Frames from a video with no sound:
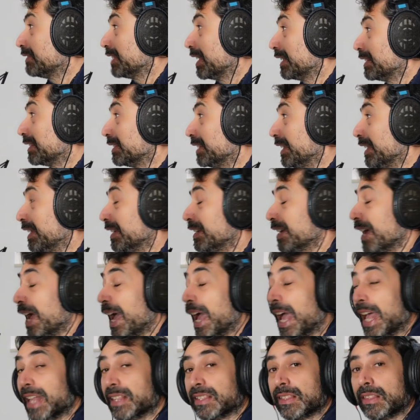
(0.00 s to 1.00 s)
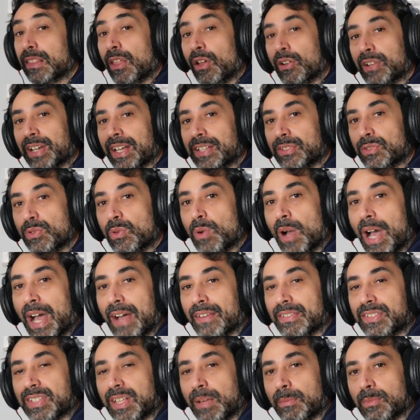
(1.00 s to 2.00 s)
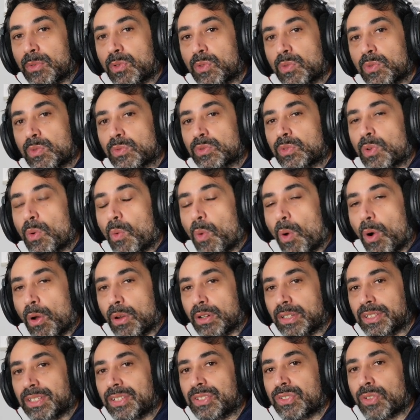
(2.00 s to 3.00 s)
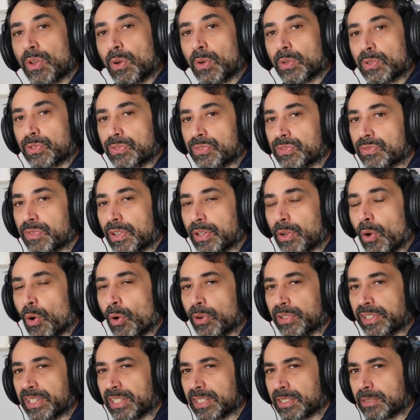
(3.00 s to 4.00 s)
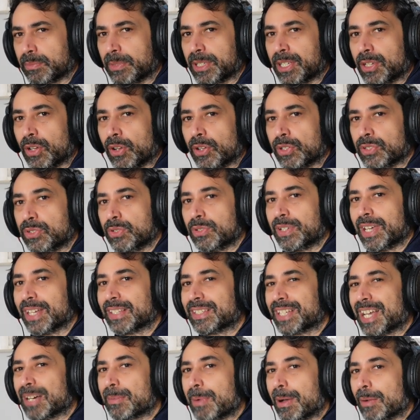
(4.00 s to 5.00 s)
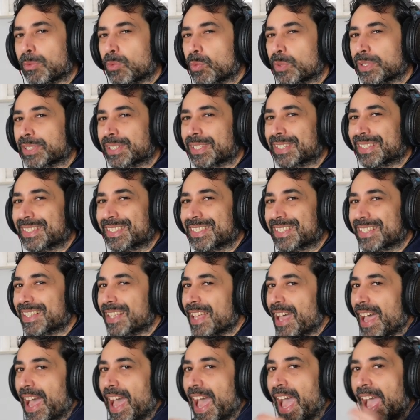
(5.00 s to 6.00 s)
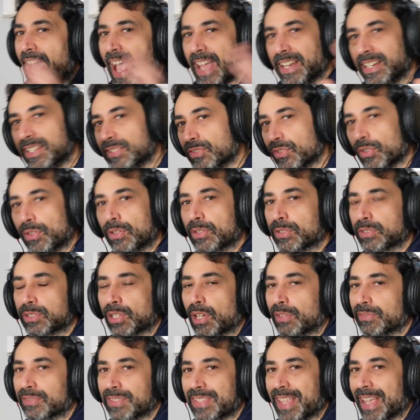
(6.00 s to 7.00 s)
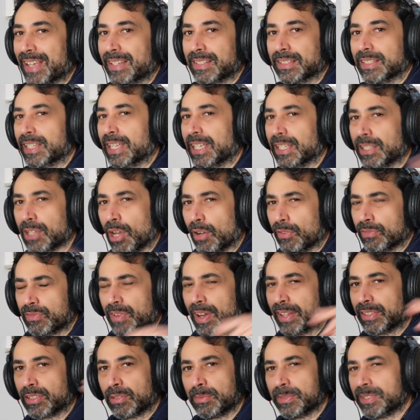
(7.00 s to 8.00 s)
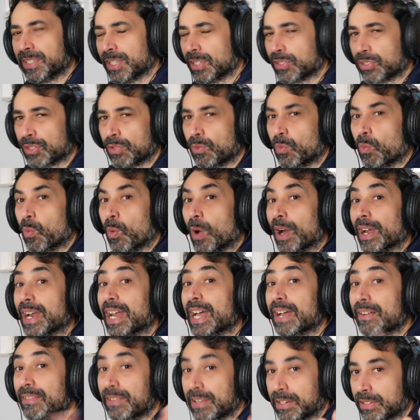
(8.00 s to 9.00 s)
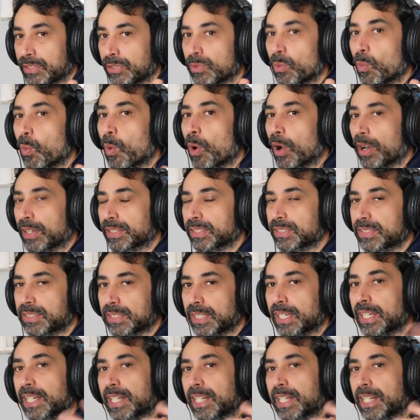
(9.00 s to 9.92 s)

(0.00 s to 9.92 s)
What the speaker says: technique as long as you have some good quality source recordings, because you can come up with any sort of technique of randomization, whatever you want.